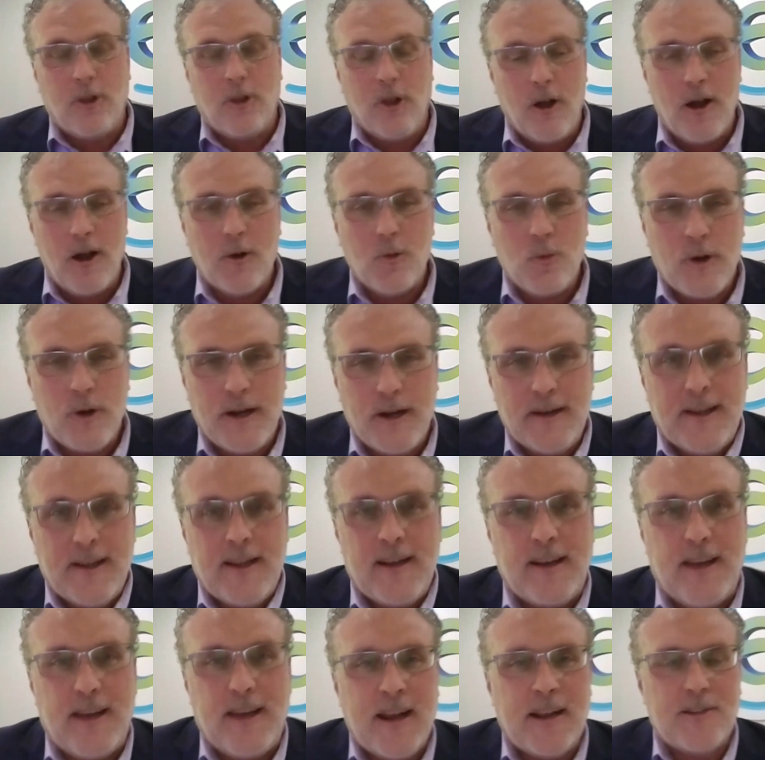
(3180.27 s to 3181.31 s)
could be a really
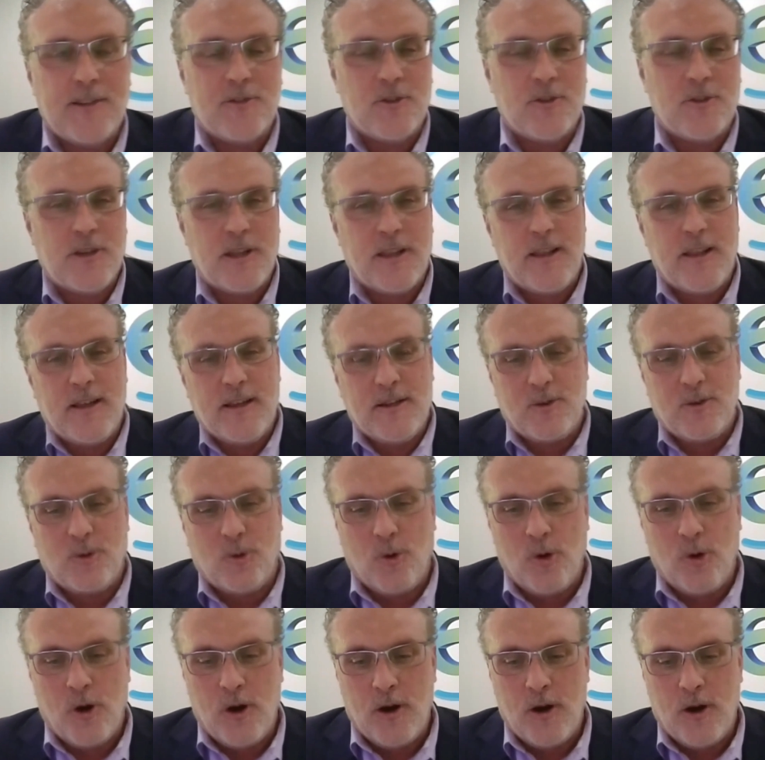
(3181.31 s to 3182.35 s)
long-winded answer to
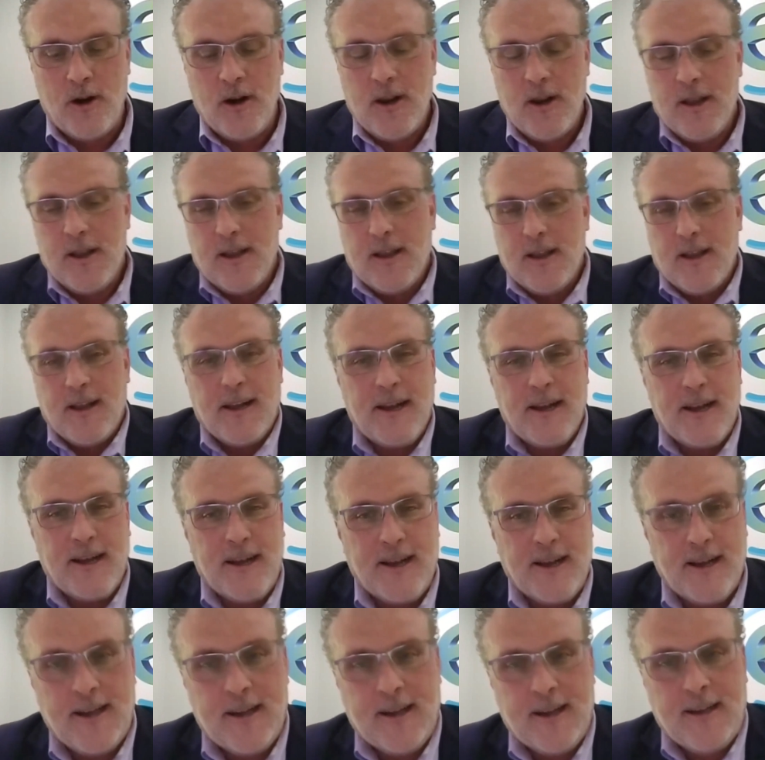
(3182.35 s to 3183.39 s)
this or
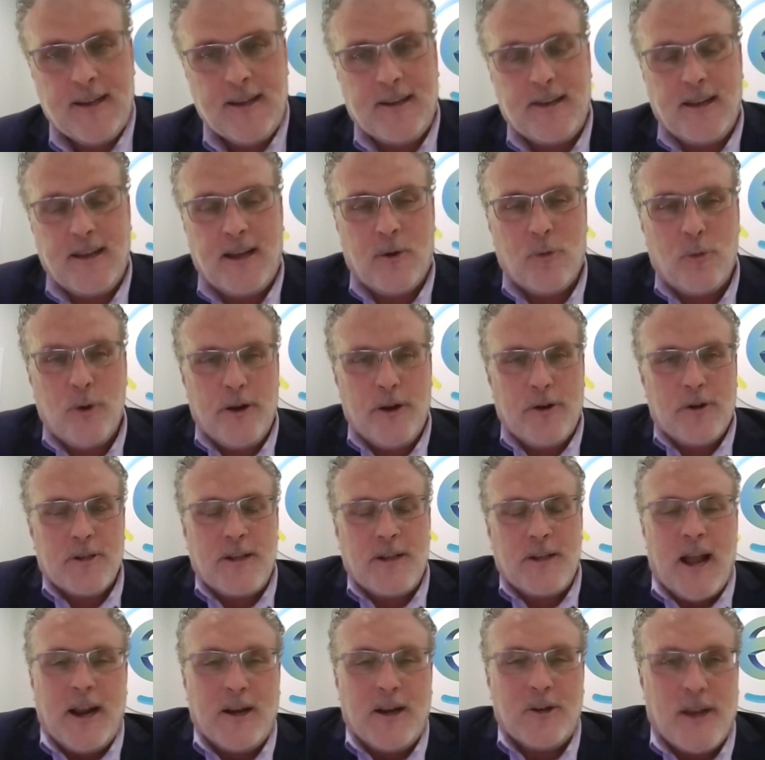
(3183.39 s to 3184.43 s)
a
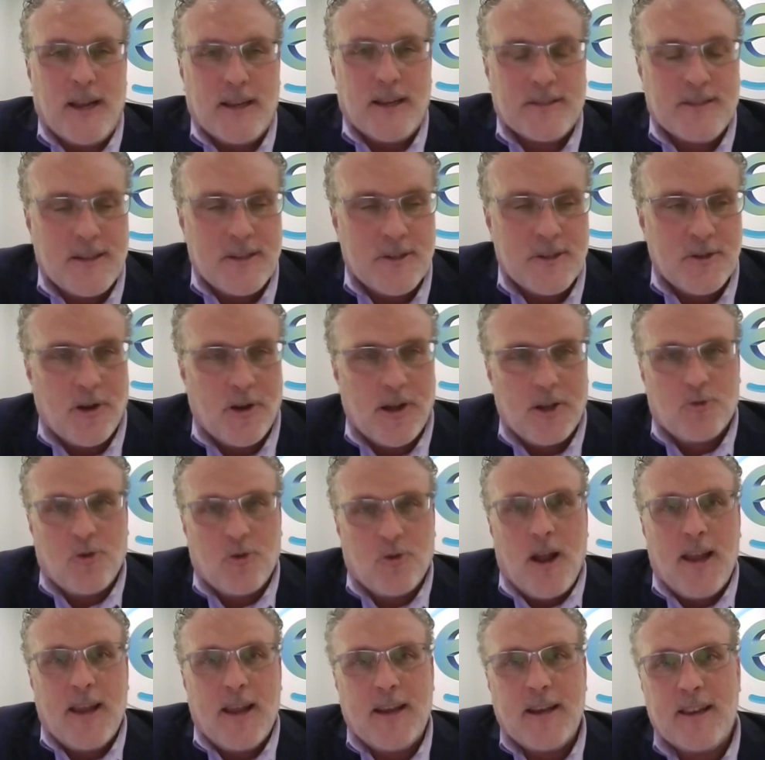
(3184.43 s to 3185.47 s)
Reader's Digest. And
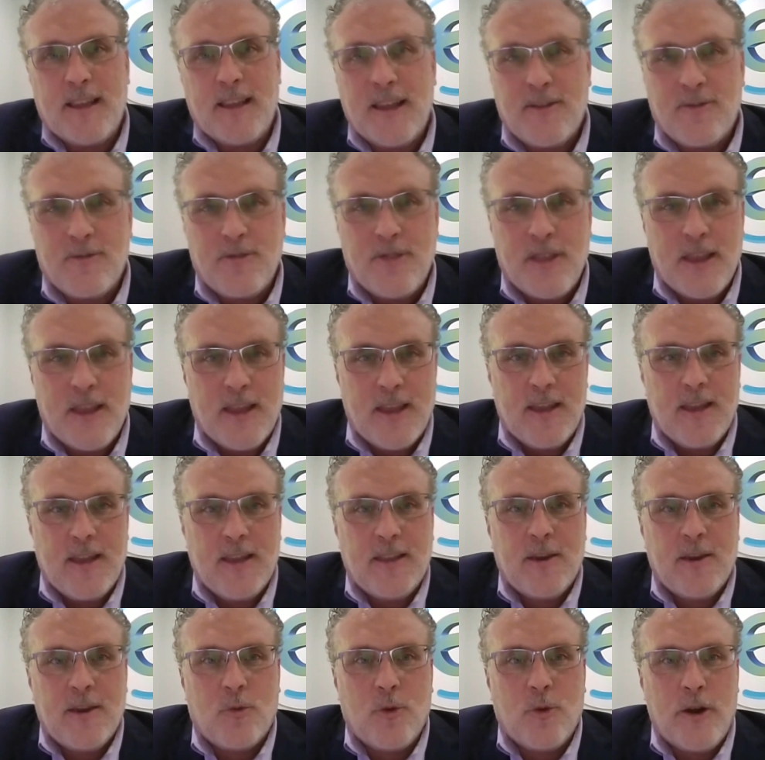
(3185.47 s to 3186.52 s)
so I'll try and give
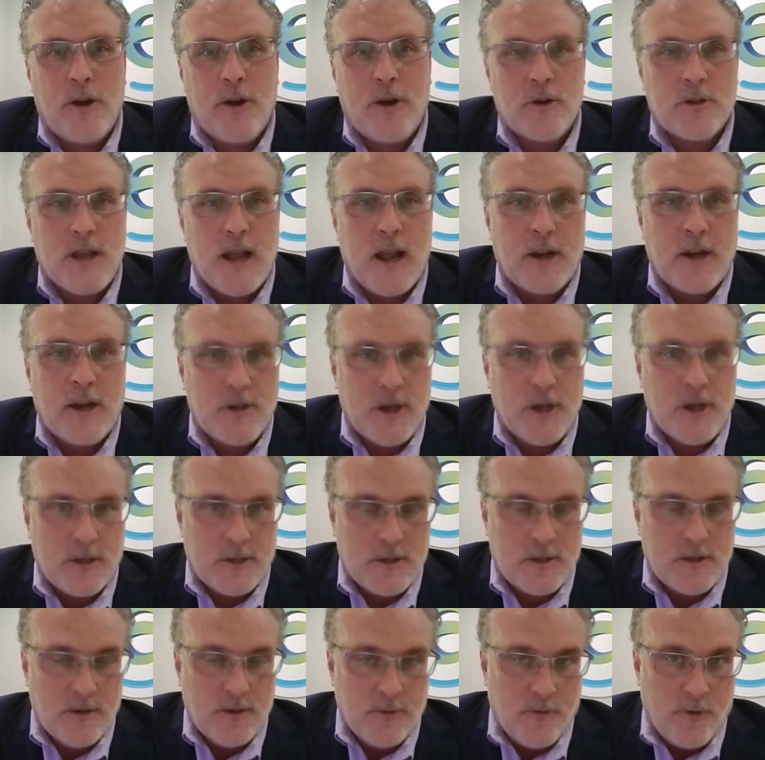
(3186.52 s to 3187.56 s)
the Reader's
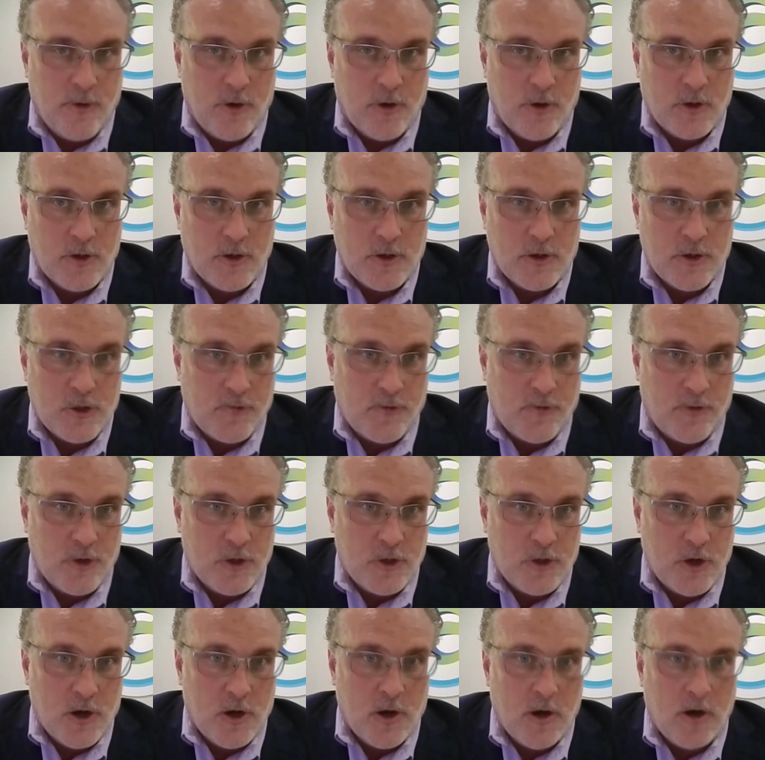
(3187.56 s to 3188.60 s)
Digest
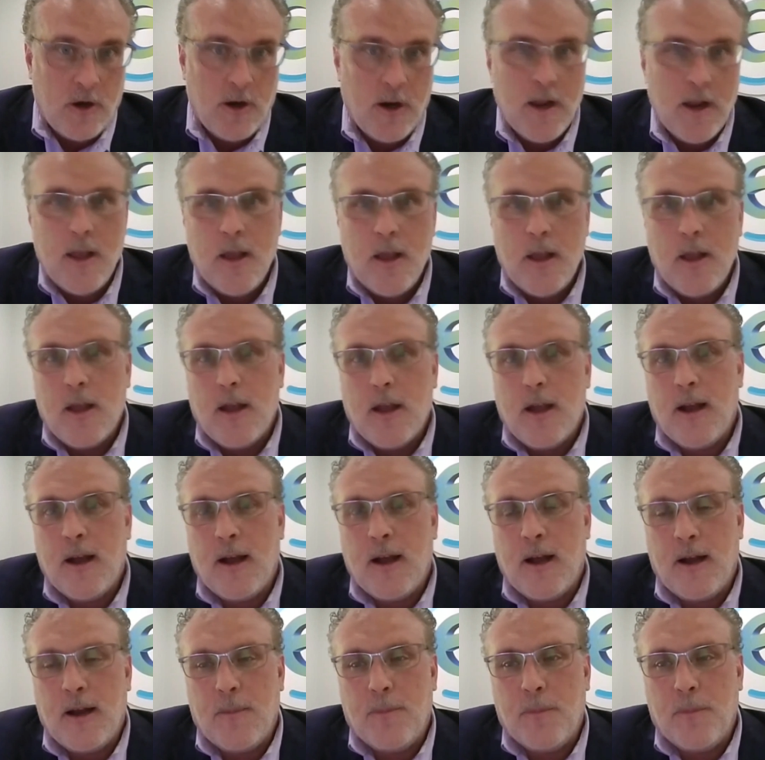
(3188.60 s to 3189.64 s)
versions for sure.
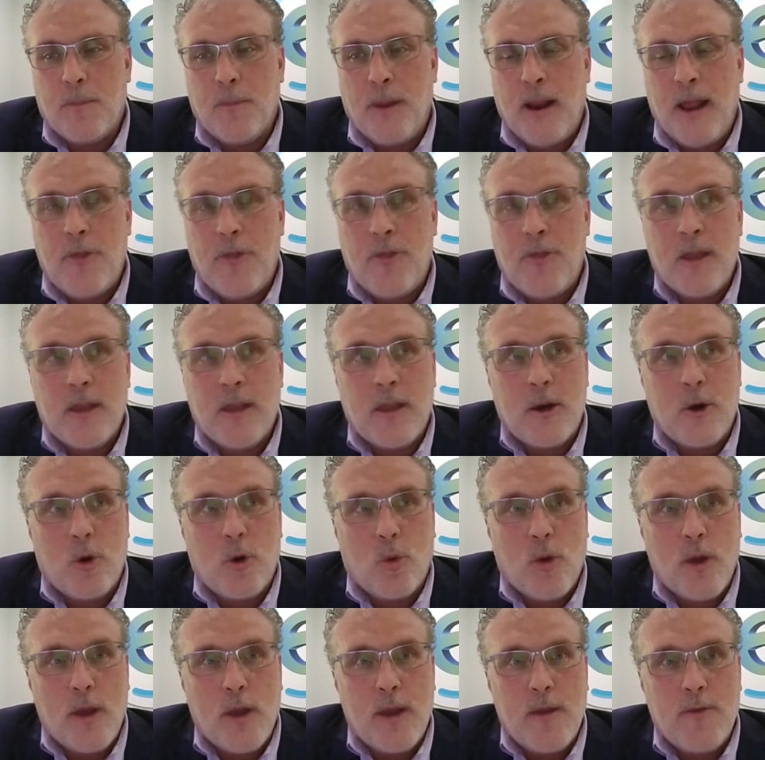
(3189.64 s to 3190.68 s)
But I
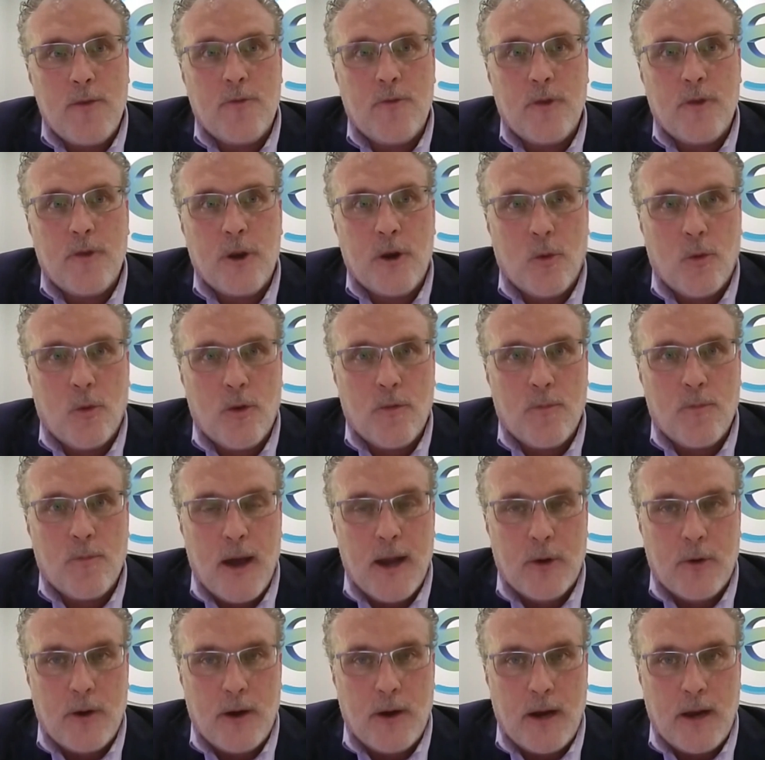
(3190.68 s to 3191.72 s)
think, we've
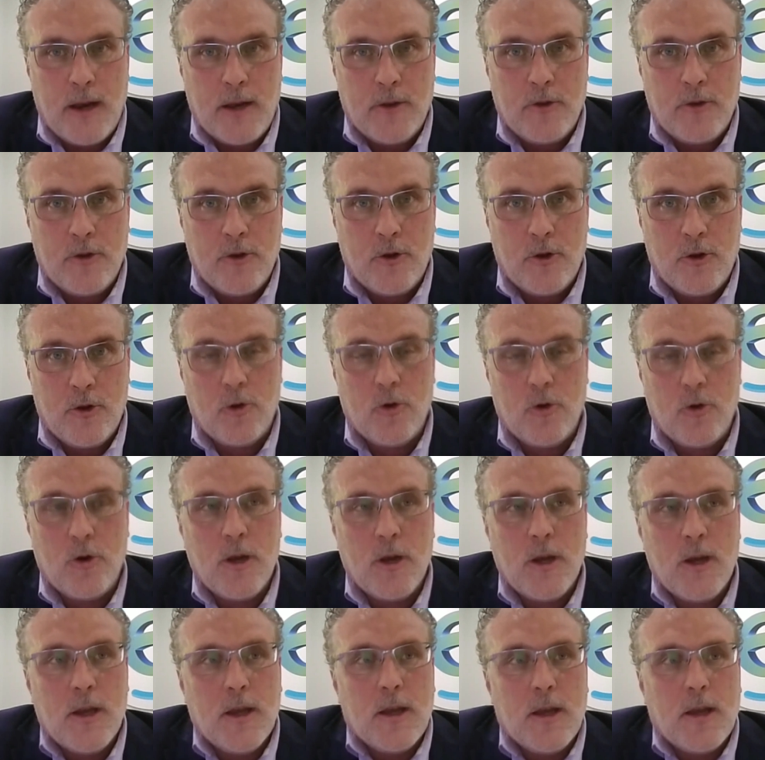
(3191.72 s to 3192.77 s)
migrated
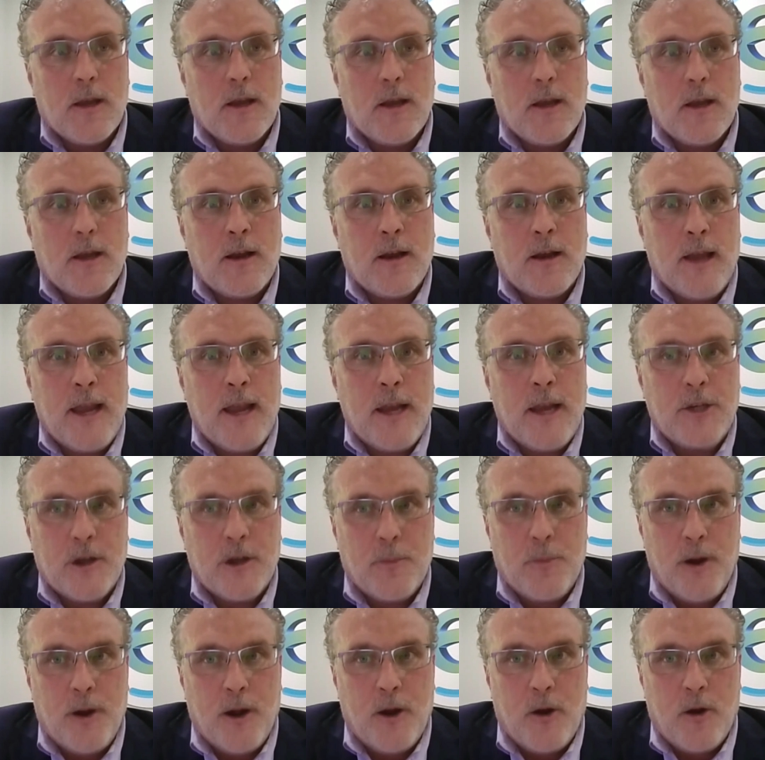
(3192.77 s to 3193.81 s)
into an
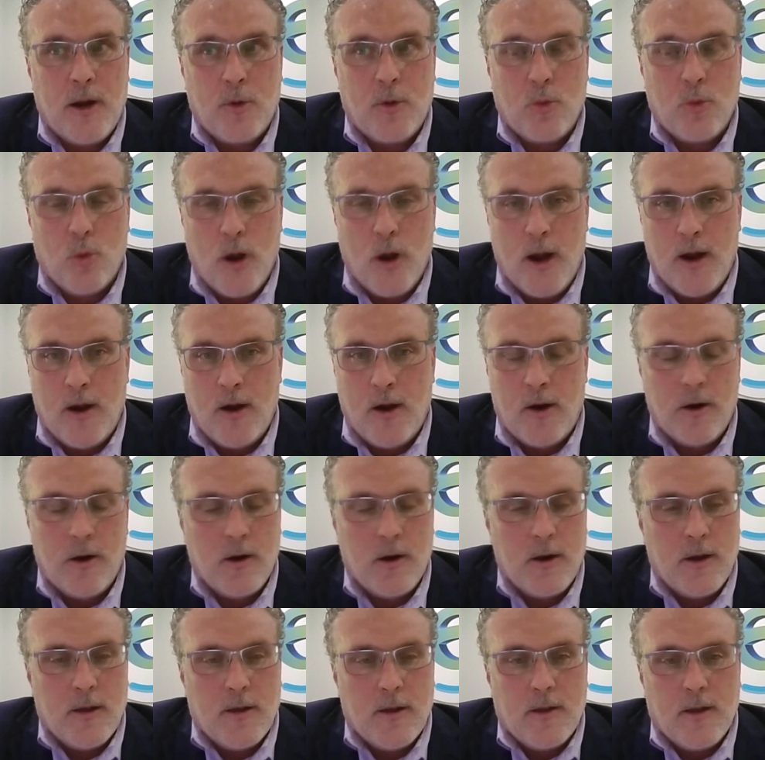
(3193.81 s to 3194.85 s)
age and a period
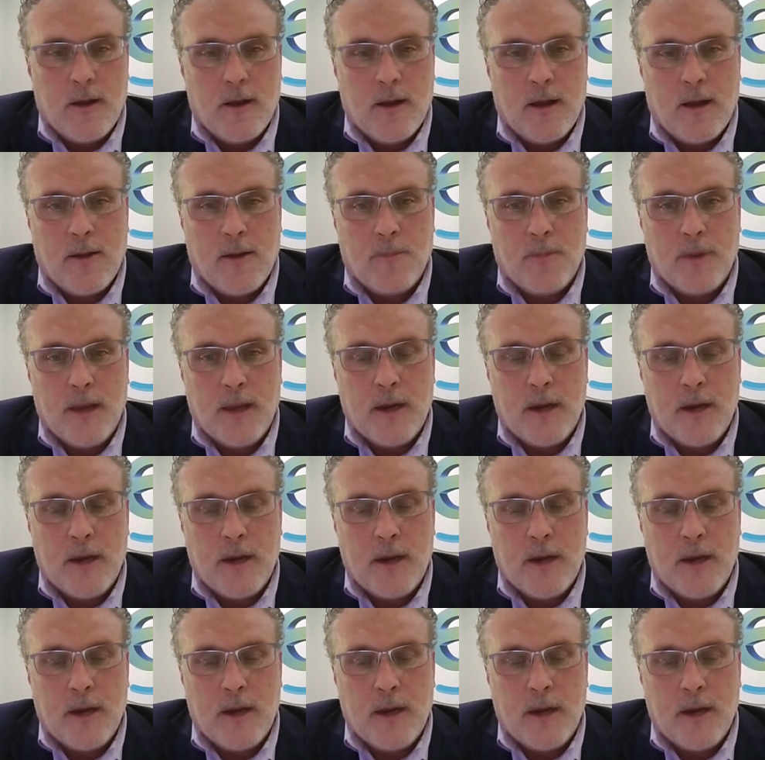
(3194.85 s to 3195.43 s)
where